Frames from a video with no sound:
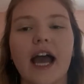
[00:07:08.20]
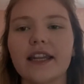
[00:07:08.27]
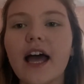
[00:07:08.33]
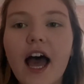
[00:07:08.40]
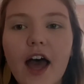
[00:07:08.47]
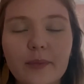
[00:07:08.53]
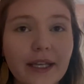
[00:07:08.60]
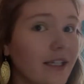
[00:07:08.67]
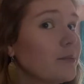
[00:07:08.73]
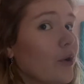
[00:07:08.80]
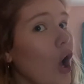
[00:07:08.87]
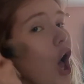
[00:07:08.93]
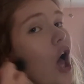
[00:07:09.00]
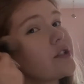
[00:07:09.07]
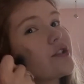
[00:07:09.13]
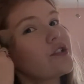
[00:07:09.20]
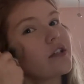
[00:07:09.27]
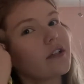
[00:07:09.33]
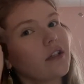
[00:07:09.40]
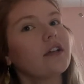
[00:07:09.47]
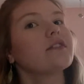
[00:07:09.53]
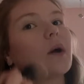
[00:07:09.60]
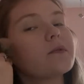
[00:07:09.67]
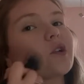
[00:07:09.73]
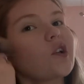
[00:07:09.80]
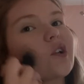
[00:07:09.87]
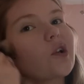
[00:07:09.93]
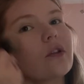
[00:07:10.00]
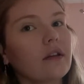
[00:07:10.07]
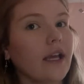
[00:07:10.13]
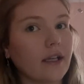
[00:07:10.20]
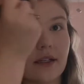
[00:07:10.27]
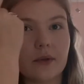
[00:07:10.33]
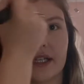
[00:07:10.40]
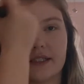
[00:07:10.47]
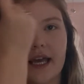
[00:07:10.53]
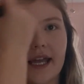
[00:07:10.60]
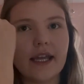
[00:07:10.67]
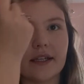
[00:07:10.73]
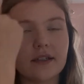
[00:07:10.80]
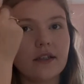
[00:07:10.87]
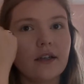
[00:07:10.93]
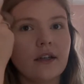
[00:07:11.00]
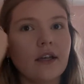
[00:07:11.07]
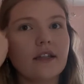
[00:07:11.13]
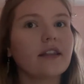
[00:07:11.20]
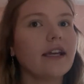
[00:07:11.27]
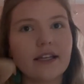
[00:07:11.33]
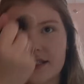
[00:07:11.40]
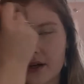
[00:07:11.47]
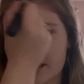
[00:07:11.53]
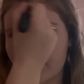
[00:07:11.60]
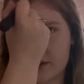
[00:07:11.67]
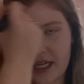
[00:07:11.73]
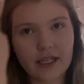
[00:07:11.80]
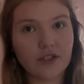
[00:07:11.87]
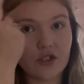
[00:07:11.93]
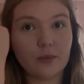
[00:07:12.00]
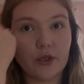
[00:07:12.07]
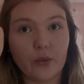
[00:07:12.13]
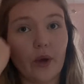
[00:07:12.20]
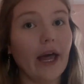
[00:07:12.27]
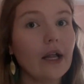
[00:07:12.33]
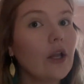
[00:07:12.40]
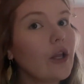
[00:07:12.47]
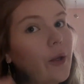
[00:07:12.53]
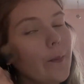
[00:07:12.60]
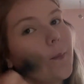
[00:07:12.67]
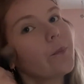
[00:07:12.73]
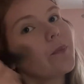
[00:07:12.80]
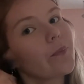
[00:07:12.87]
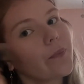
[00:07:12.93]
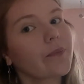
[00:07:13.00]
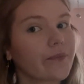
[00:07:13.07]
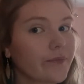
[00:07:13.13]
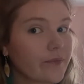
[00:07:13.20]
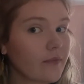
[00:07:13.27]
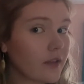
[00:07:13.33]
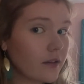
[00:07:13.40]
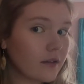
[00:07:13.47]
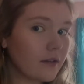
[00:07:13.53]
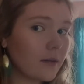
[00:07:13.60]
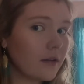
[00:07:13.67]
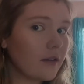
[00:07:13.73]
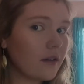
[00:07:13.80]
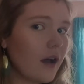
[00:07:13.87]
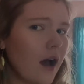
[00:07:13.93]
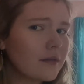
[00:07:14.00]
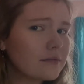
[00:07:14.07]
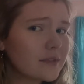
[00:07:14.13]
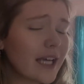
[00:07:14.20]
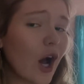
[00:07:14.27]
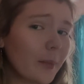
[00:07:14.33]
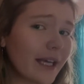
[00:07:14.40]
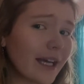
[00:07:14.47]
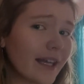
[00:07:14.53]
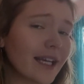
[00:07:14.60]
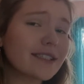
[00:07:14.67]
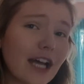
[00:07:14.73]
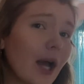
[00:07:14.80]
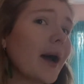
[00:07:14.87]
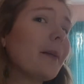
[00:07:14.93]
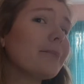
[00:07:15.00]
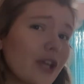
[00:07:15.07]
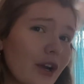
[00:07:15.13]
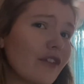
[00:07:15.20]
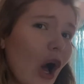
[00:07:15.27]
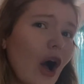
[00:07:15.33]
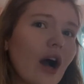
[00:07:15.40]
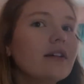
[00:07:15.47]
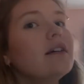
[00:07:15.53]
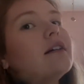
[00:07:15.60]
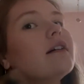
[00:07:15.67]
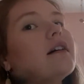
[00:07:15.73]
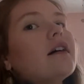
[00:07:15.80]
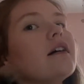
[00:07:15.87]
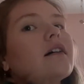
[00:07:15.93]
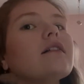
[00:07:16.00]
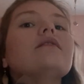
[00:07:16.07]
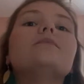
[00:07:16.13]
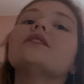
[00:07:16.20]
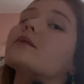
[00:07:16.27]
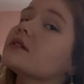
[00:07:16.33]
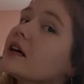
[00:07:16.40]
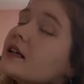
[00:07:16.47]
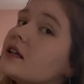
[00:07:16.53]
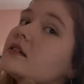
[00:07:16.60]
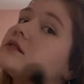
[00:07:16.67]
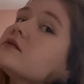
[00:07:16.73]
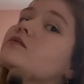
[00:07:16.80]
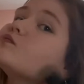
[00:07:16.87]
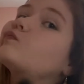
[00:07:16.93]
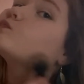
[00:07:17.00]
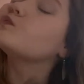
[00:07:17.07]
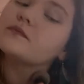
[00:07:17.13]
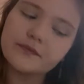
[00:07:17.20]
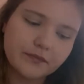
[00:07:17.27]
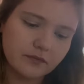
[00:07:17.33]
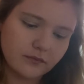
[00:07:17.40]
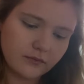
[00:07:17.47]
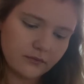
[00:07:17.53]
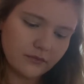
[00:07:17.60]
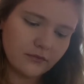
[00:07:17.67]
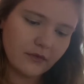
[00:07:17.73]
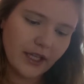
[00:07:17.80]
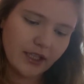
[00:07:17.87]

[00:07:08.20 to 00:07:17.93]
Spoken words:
love it and I love the way that it looks. But for the bronzer, I took both bronzers and I just mixed them together. I'm a pretty fair person and it didn't look